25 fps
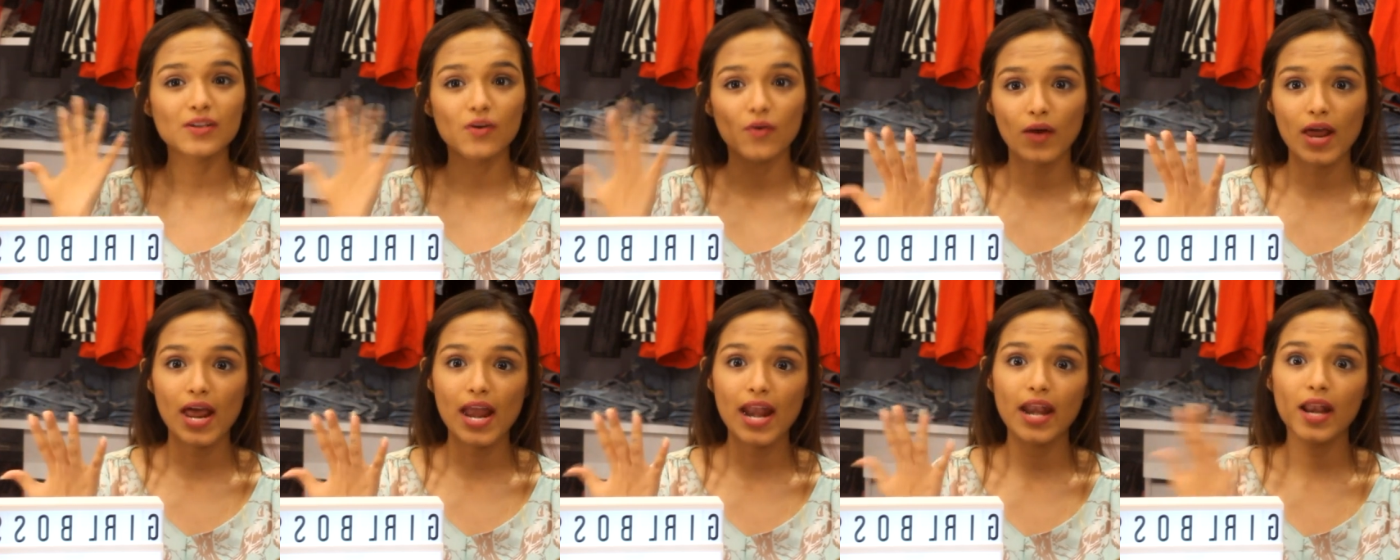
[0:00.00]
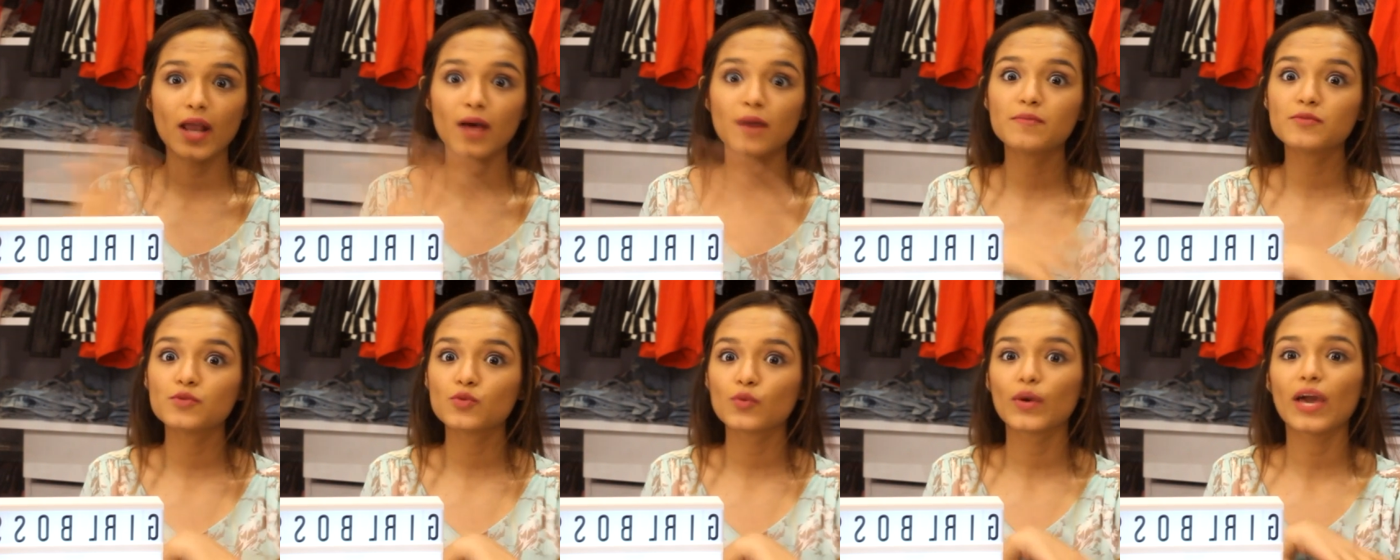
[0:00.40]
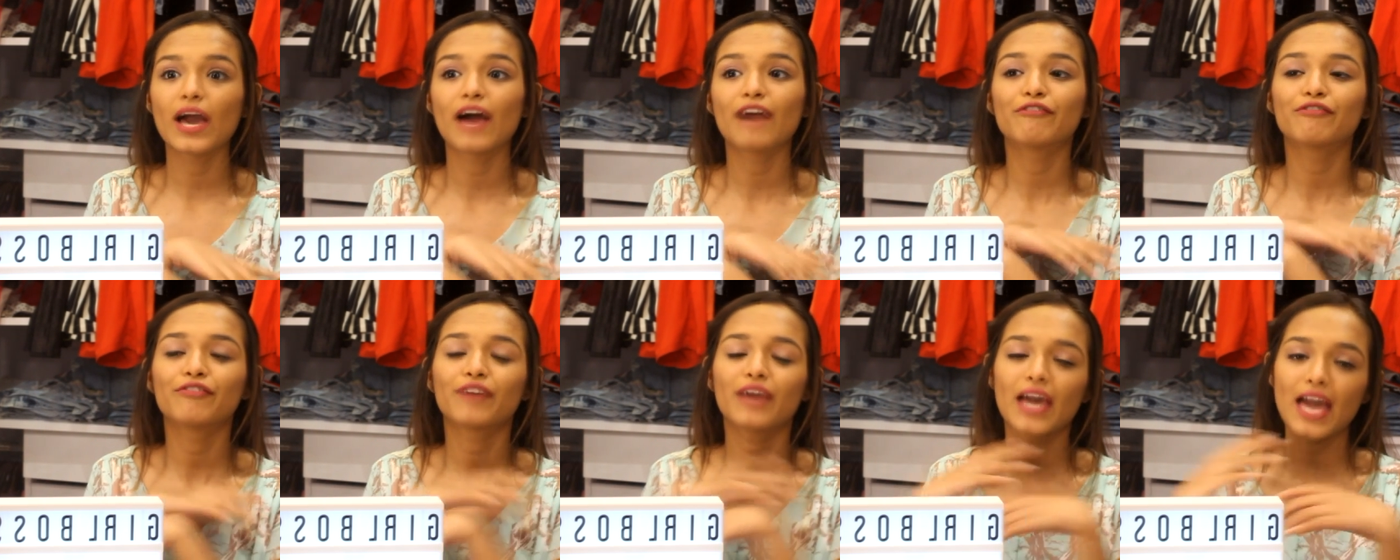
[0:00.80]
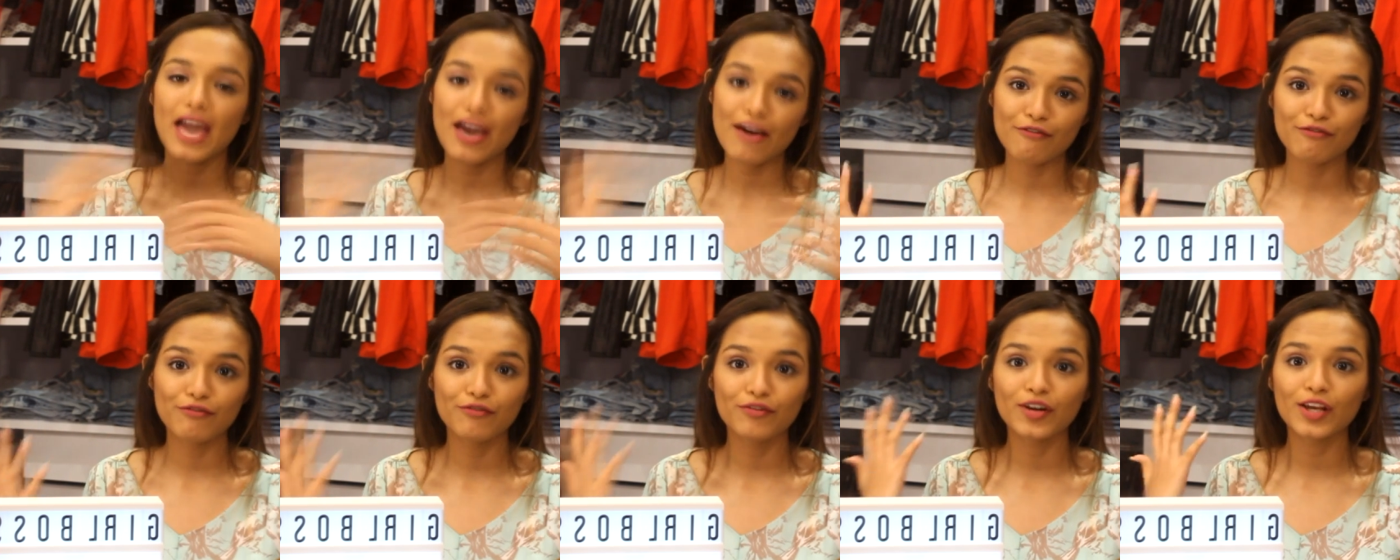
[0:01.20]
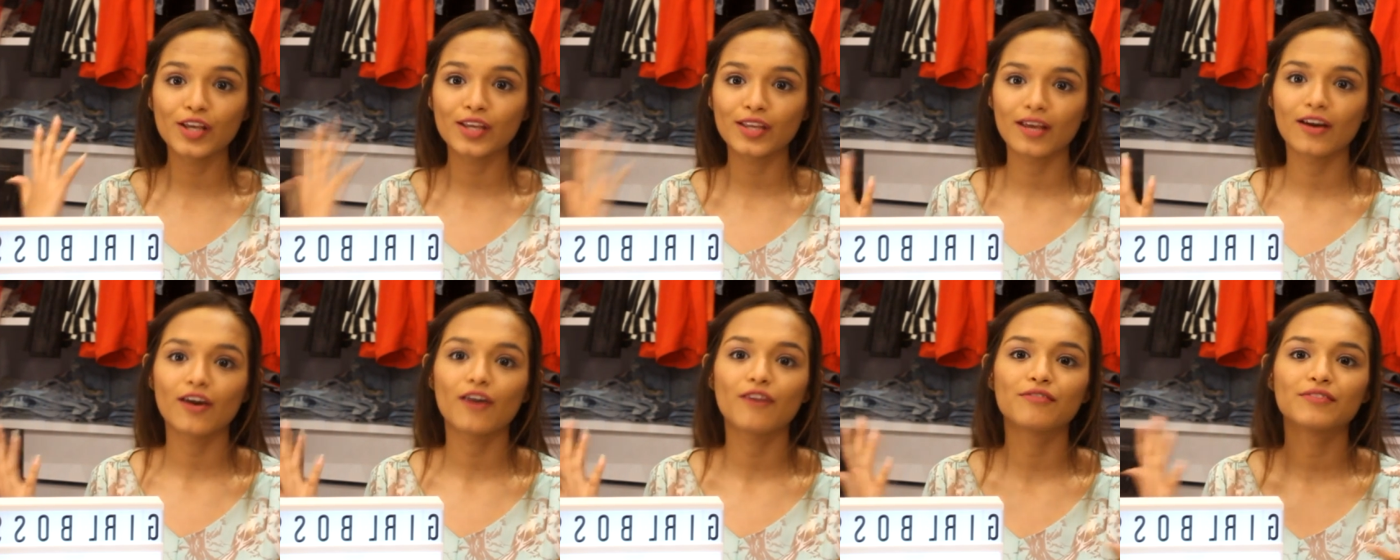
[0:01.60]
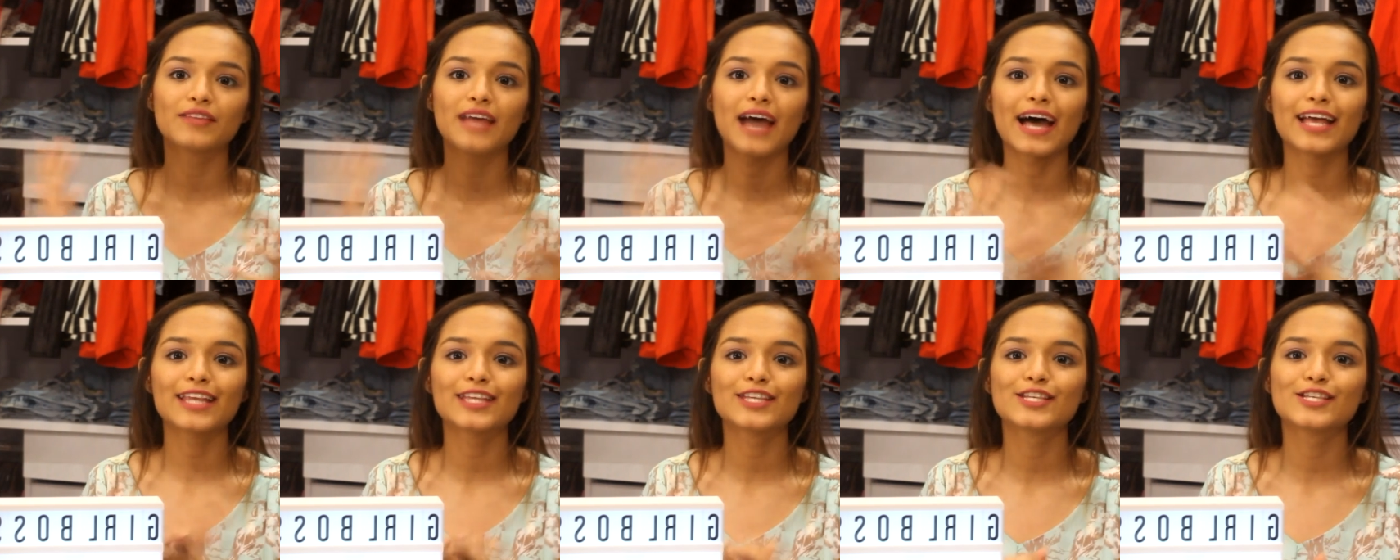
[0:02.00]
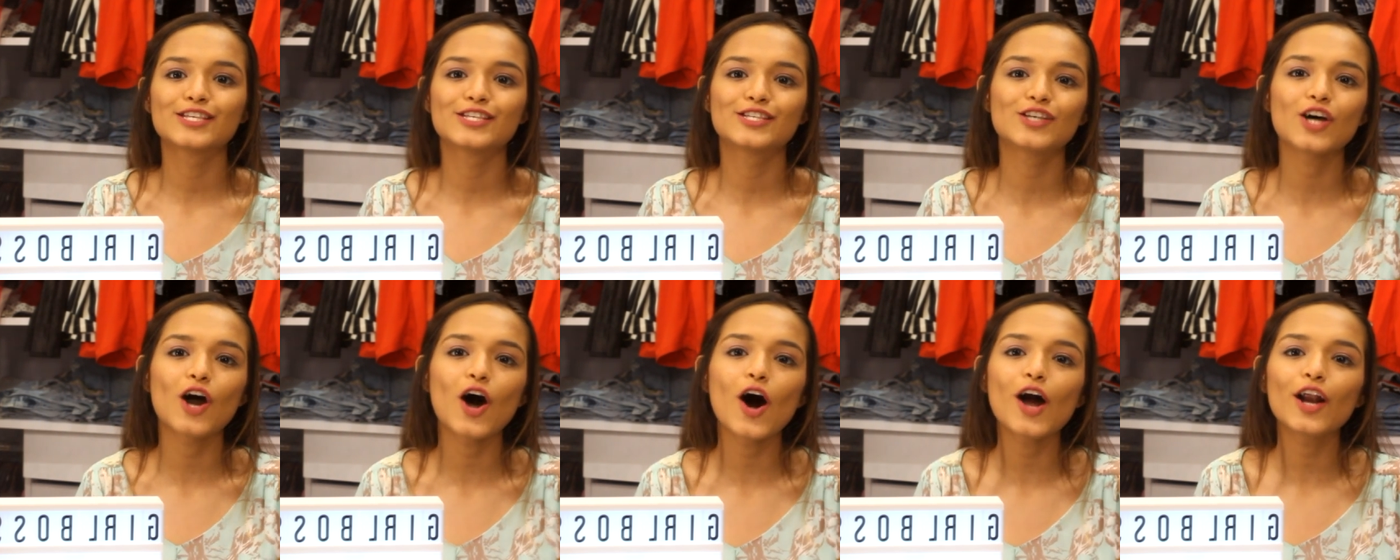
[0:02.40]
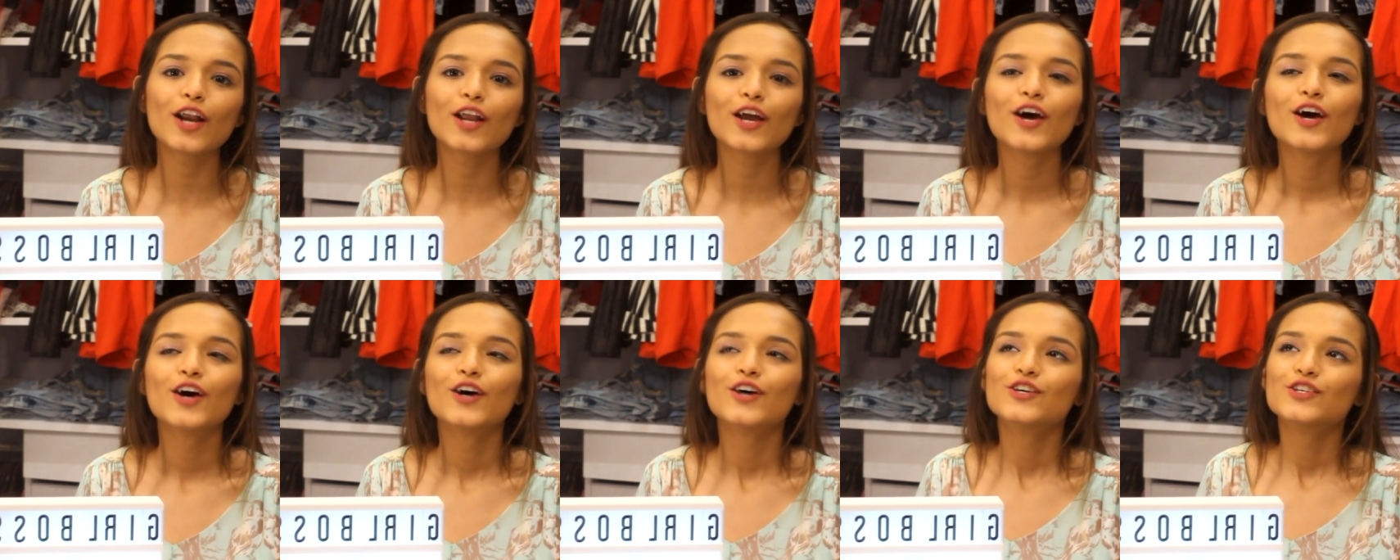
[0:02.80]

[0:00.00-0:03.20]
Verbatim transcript: randoms, we have everything of that sort.